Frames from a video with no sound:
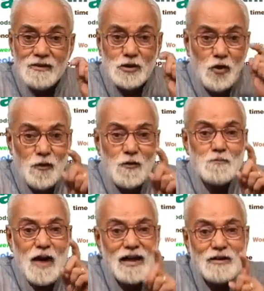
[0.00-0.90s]
So
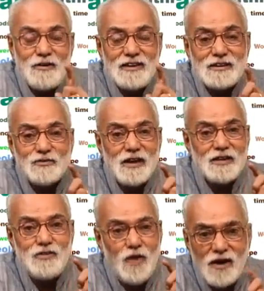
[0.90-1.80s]
microliths were
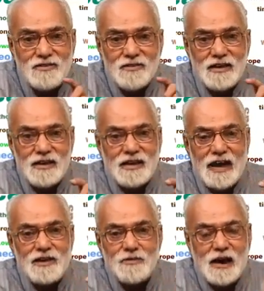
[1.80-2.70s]
not a
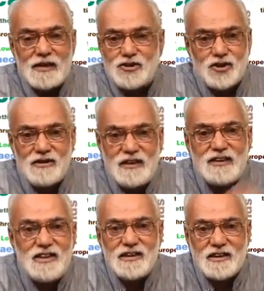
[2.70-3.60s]
kind of cultural
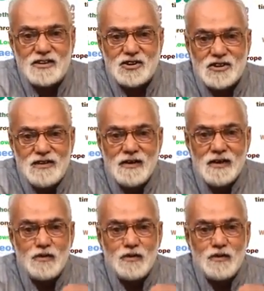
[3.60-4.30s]
degeneration